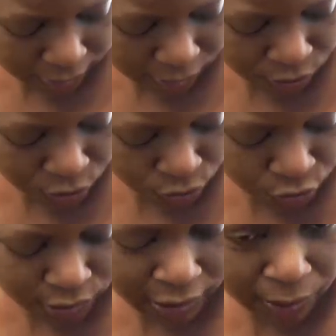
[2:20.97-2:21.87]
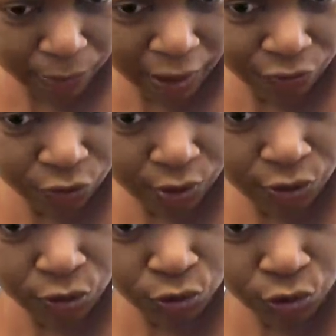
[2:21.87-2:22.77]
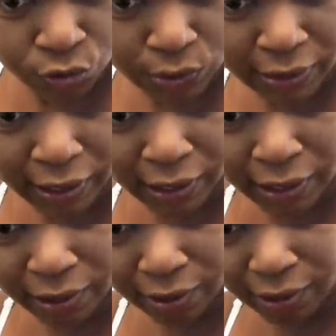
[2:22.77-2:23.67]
the suture tape after the sutures were taken